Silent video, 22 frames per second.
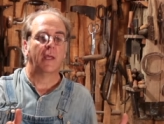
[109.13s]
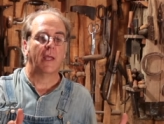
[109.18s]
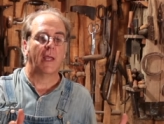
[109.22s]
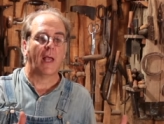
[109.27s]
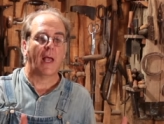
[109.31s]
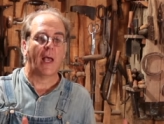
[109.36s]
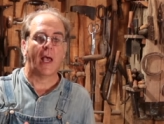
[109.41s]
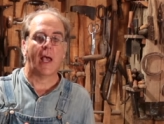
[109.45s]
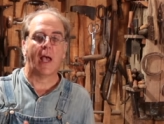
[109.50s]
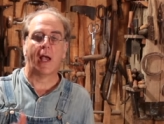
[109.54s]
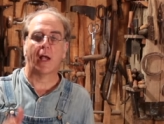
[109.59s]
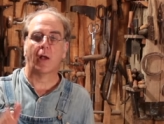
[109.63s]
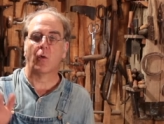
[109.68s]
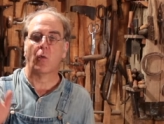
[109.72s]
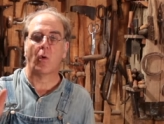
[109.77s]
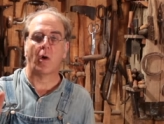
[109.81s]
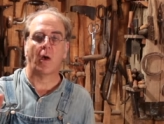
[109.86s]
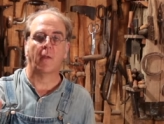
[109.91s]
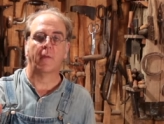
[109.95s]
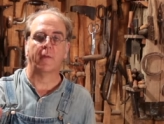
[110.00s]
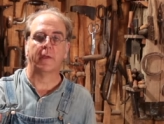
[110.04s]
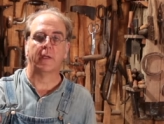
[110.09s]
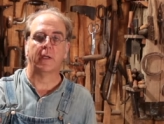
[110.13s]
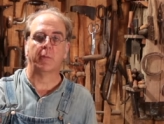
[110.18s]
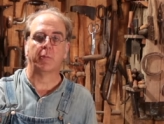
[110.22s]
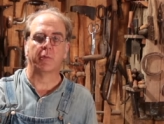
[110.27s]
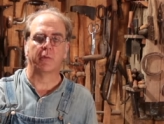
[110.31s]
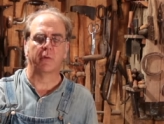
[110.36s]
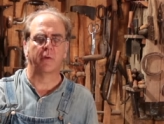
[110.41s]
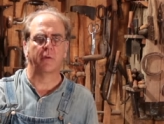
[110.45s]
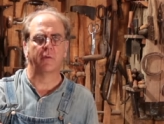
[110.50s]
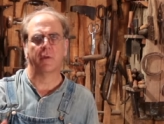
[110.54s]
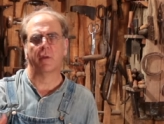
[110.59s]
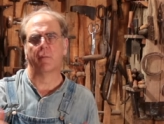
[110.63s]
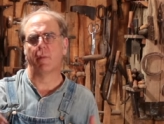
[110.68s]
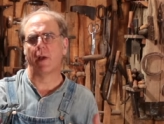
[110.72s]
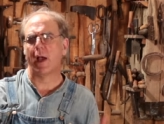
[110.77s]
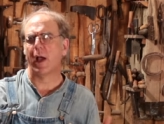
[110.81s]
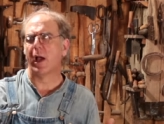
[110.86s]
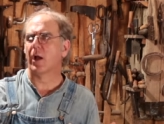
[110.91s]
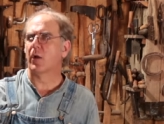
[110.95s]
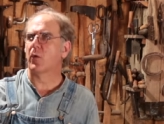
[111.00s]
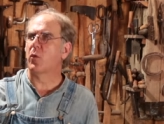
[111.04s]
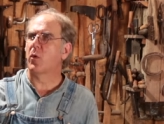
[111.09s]
high quality producers. And by
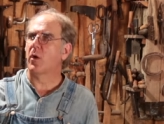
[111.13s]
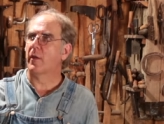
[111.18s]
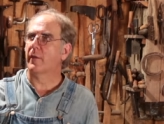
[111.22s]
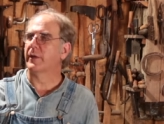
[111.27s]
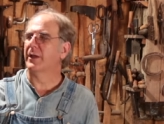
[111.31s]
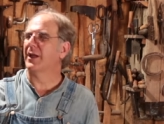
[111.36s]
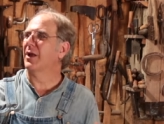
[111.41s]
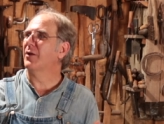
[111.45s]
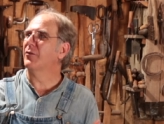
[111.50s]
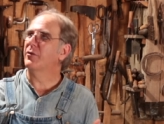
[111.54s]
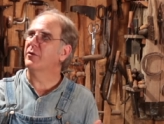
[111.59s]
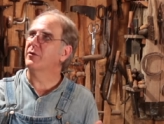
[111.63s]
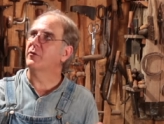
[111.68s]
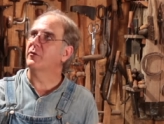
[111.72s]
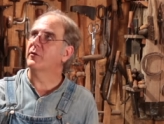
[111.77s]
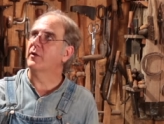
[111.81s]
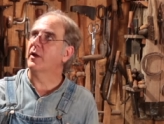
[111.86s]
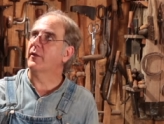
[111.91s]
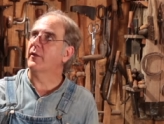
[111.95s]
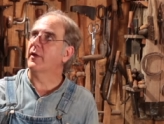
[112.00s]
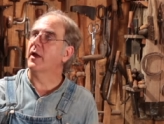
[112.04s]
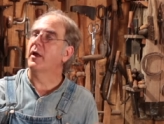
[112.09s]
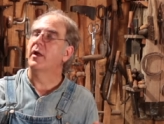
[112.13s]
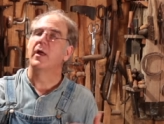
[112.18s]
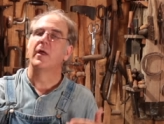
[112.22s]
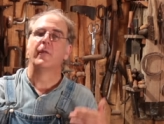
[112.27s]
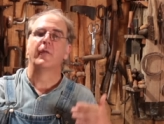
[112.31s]
high quality, I shouldn't say that.